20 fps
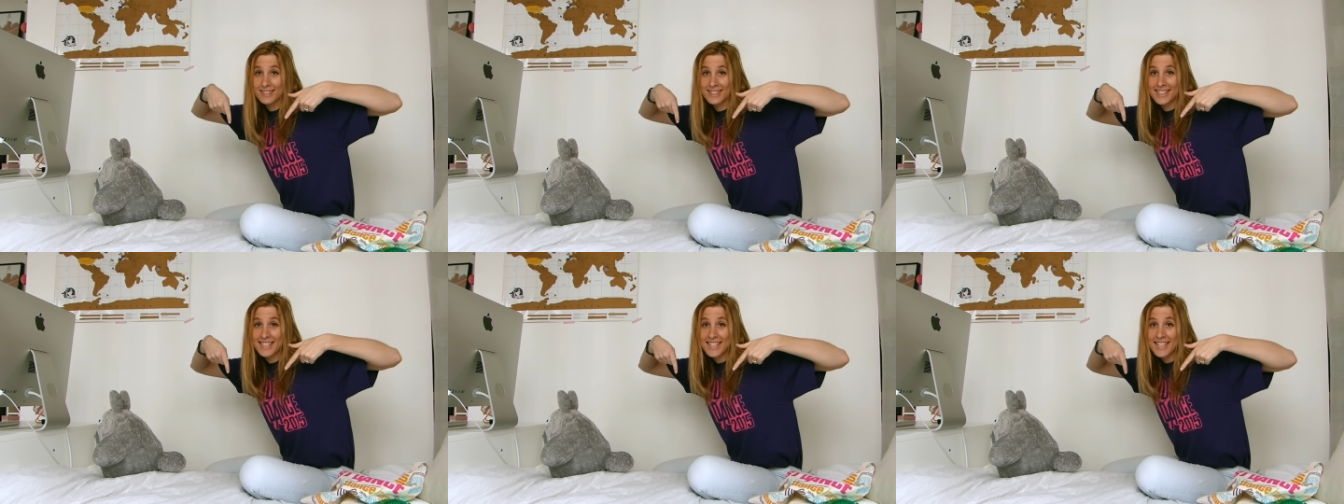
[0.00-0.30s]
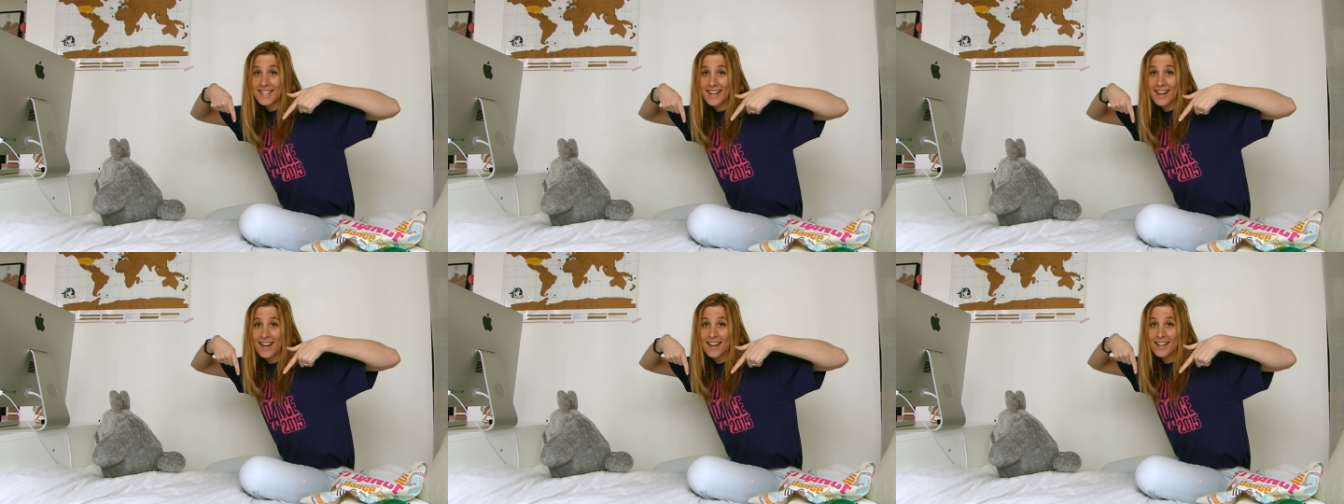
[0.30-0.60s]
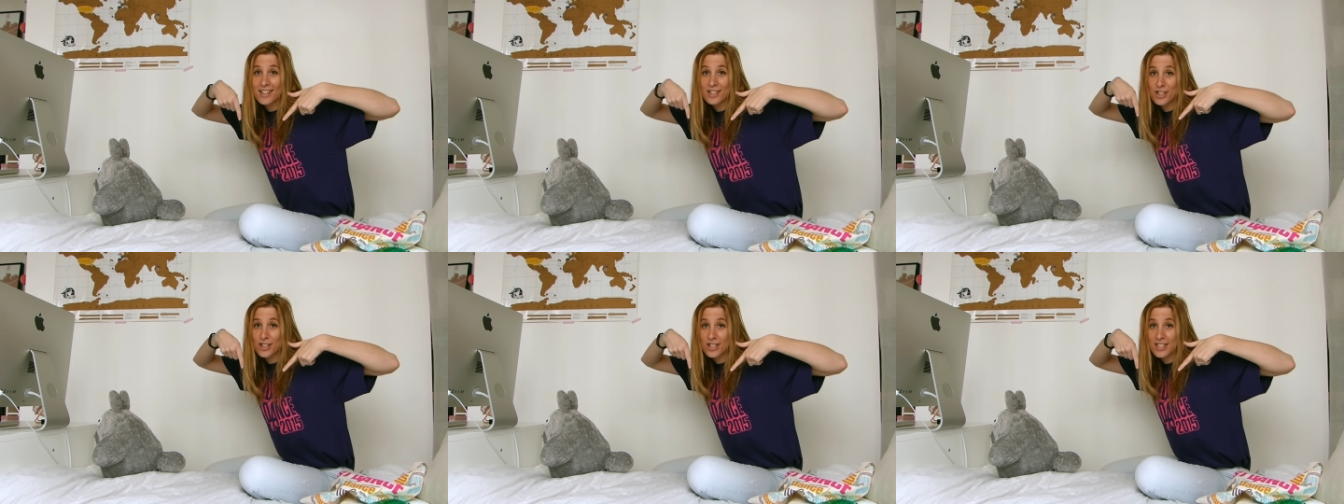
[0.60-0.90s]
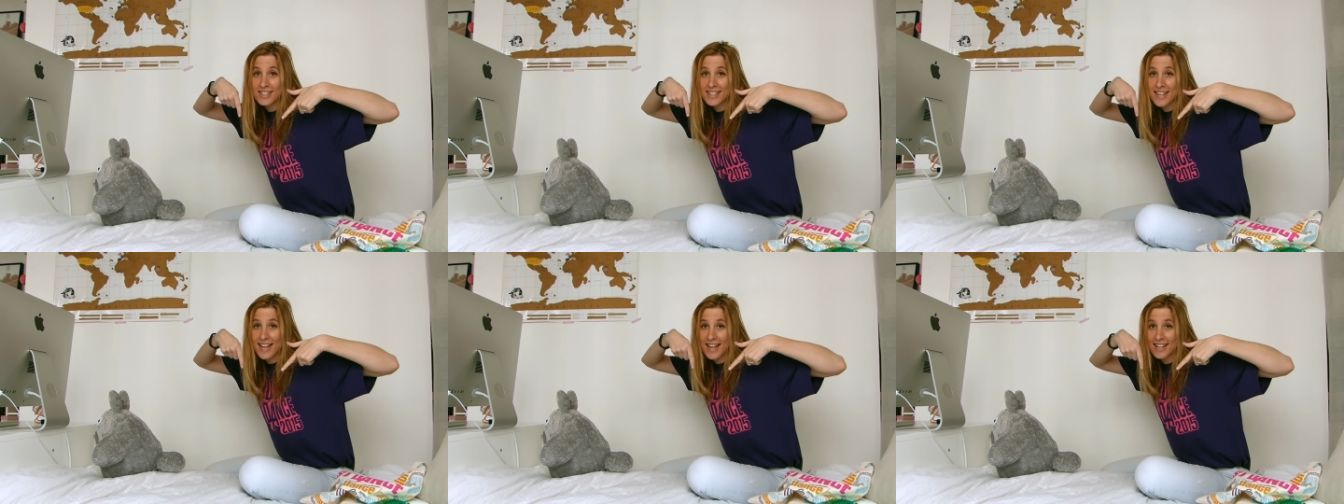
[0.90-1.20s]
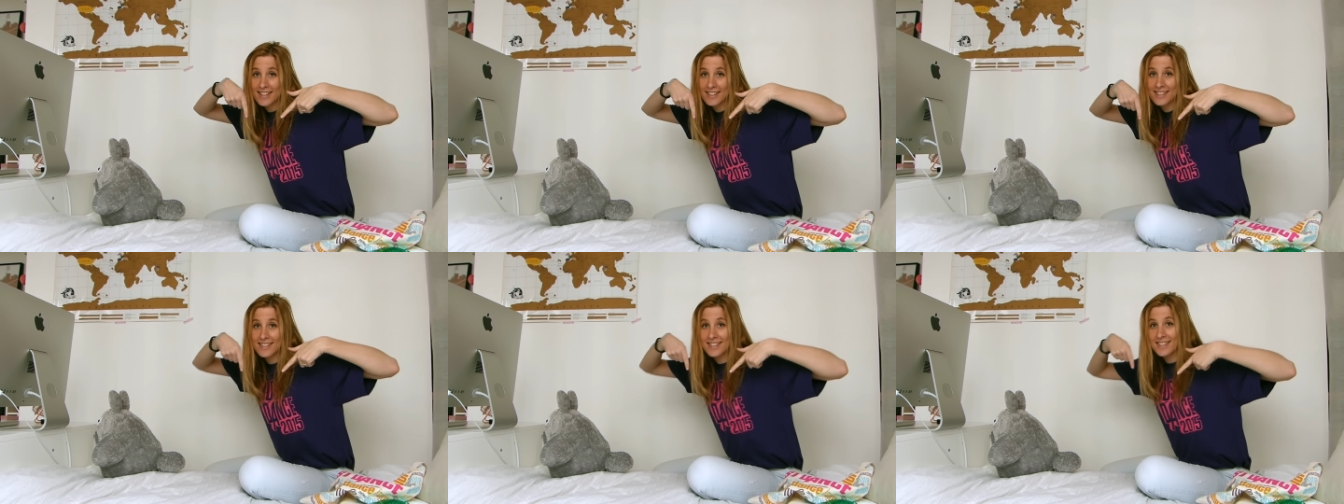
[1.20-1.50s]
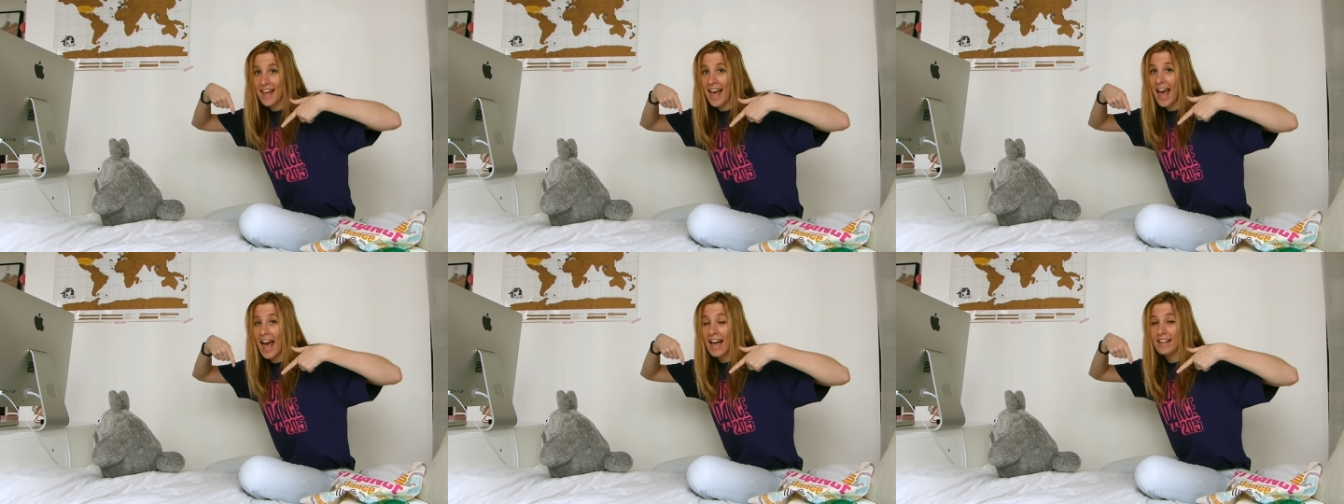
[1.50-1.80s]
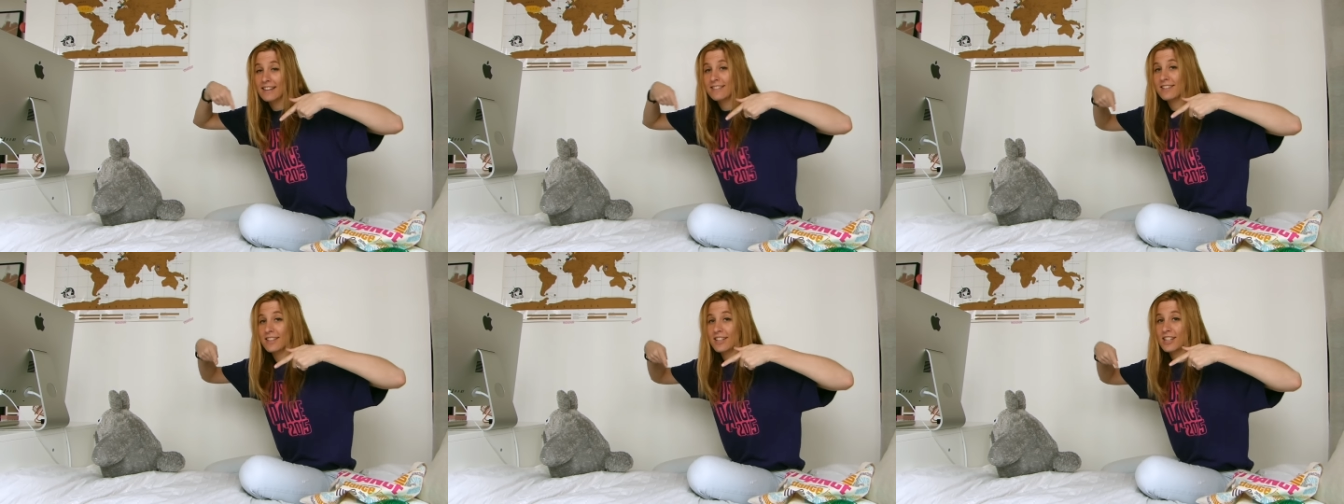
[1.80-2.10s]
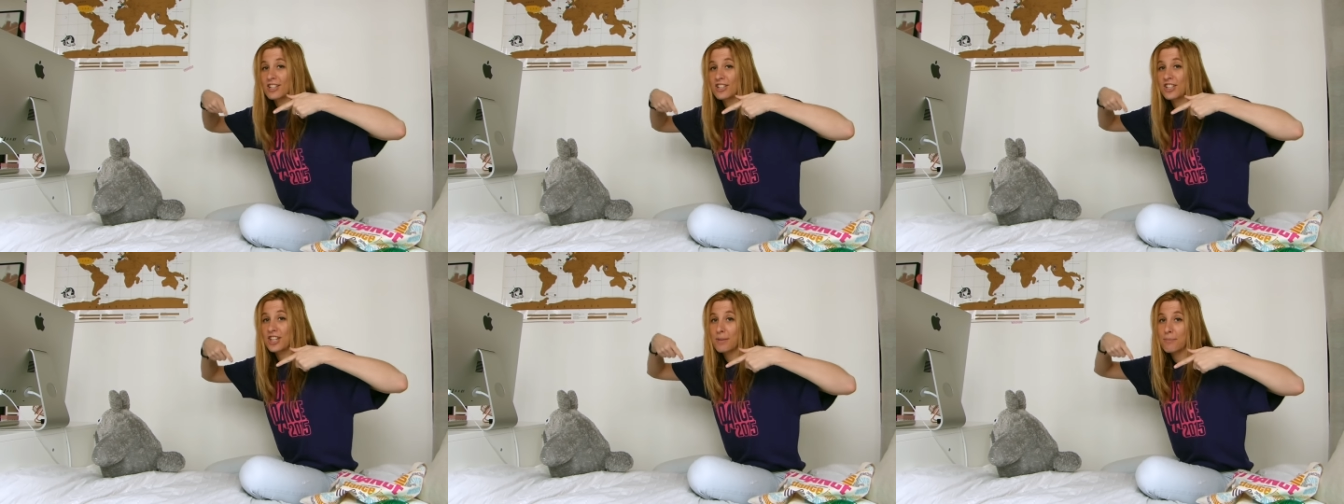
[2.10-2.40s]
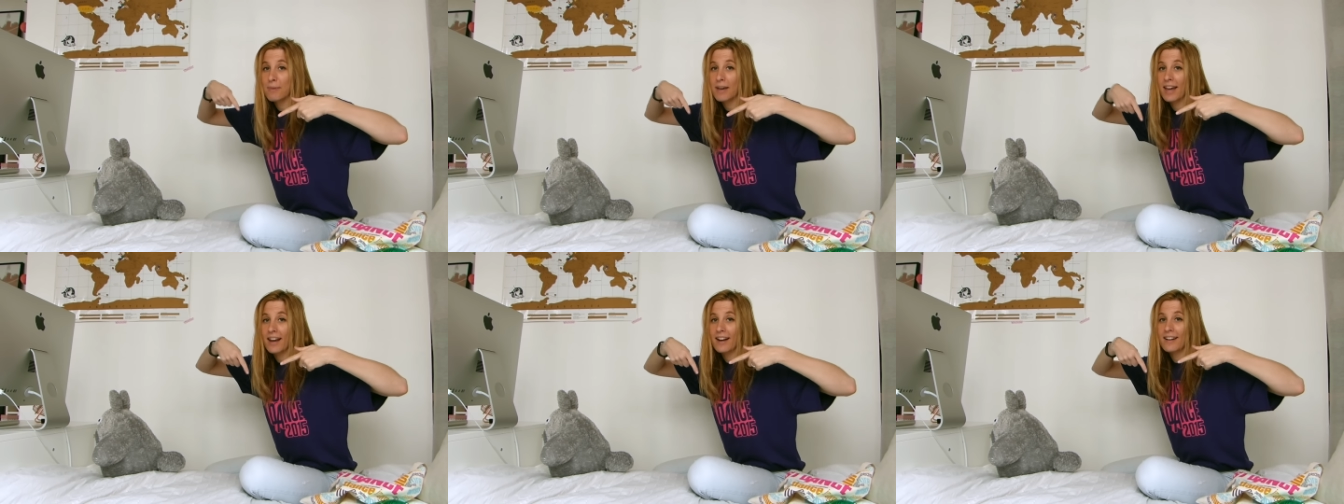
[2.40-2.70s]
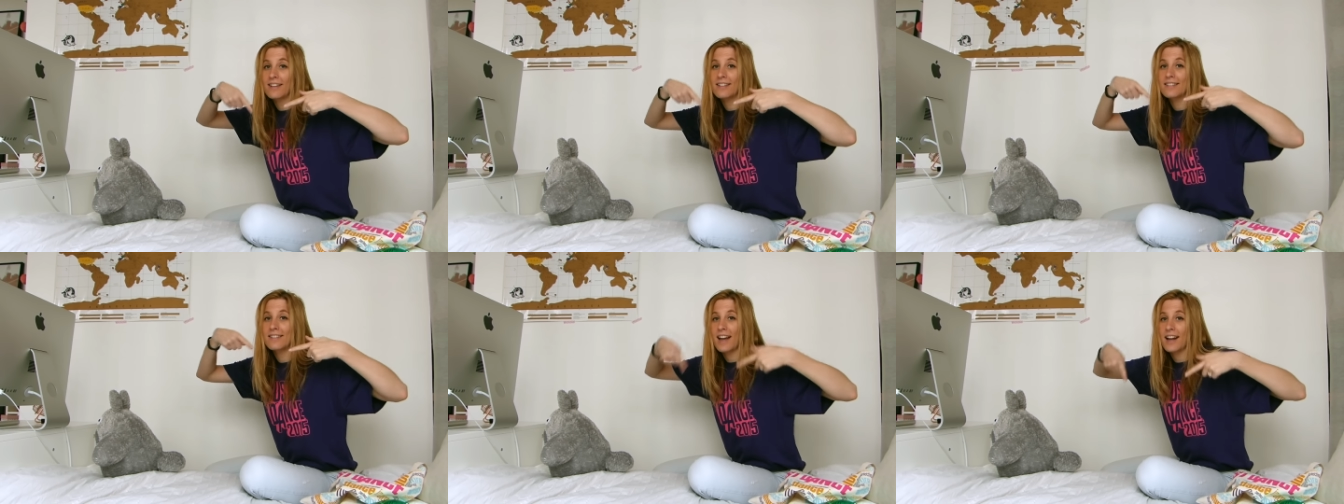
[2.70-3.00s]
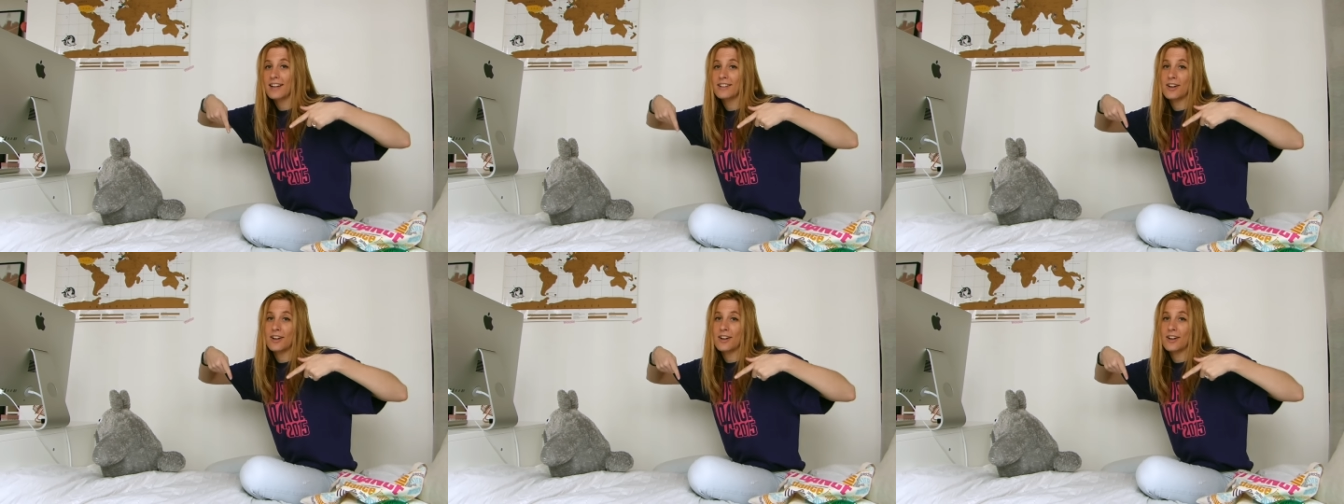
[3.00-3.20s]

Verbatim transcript: dinajustdance at gmail dot